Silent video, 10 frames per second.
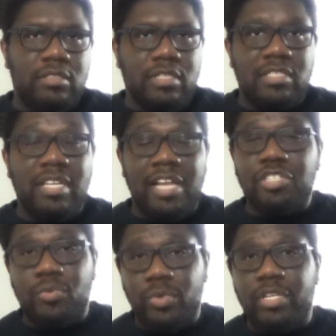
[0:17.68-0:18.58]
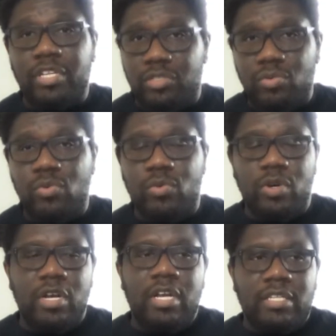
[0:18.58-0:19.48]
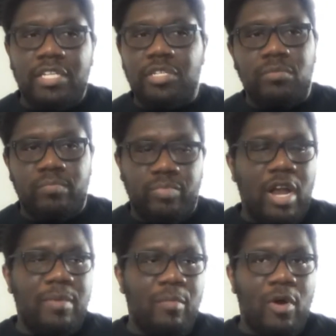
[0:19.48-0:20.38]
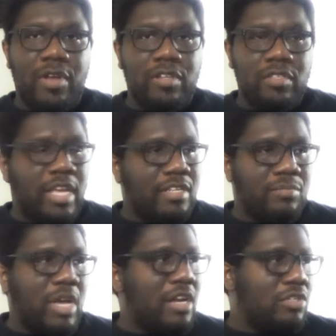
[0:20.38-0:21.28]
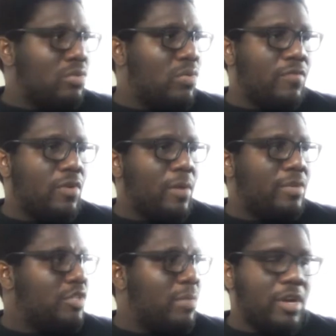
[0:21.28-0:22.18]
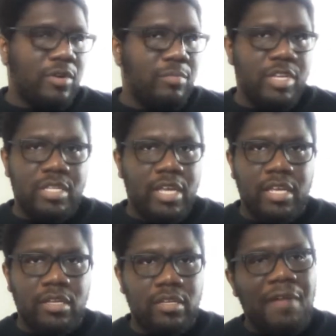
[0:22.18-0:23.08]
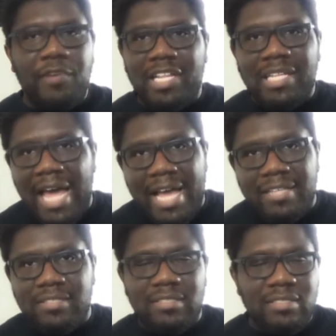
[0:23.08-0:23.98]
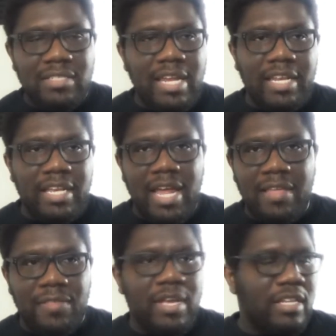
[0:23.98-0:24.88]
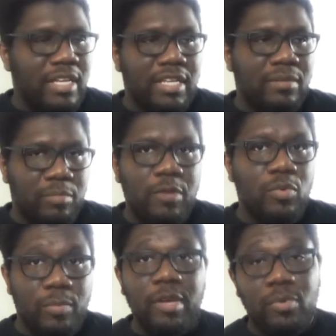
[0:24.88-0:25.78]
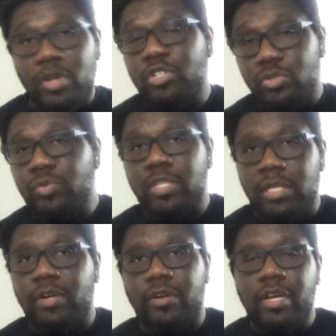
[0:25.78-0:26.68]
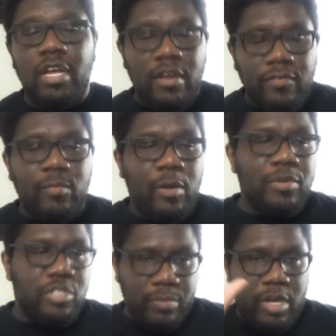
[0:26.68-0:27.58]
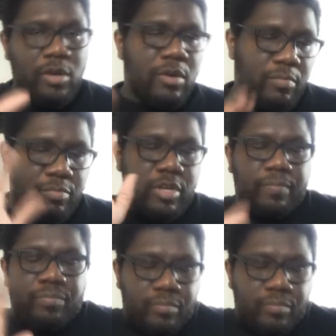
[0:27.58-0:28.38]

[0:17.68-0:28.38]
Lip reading: It's actually a really good tool. They should probably market like some kind of tool for RPG Maker to be like a kind of a class setting kind of thing. Like people can truly learn from RPG Maker. But